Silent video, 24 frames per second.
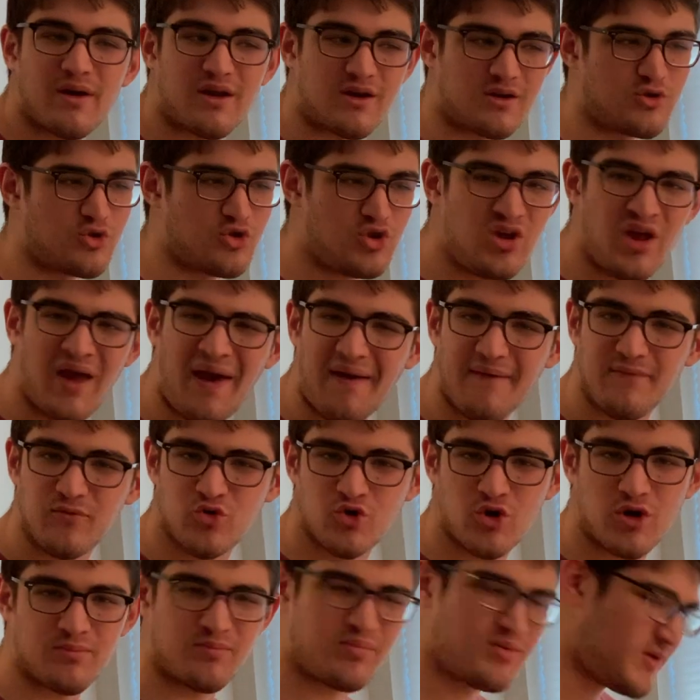and a G half
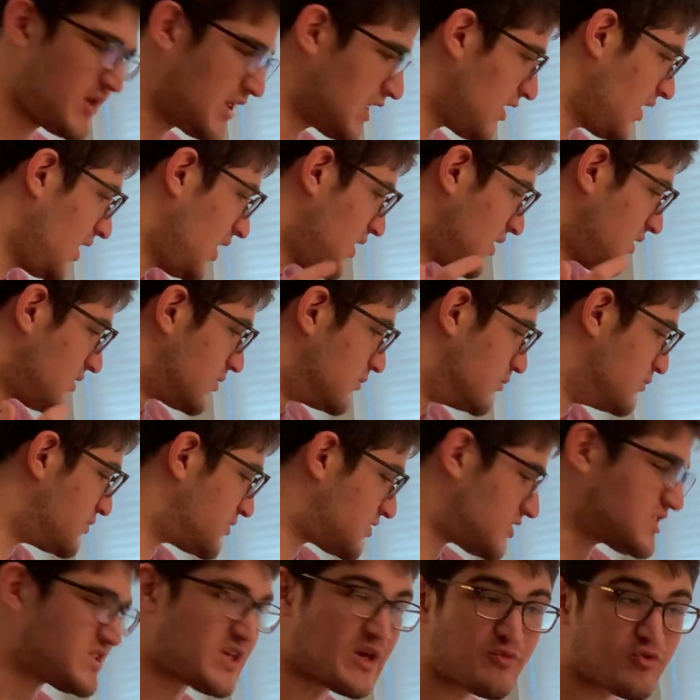sharp,
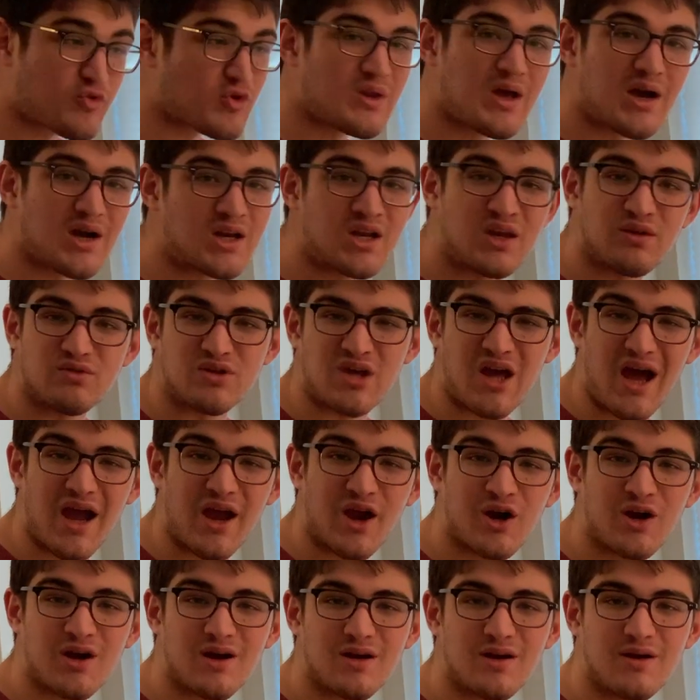several octaves higher.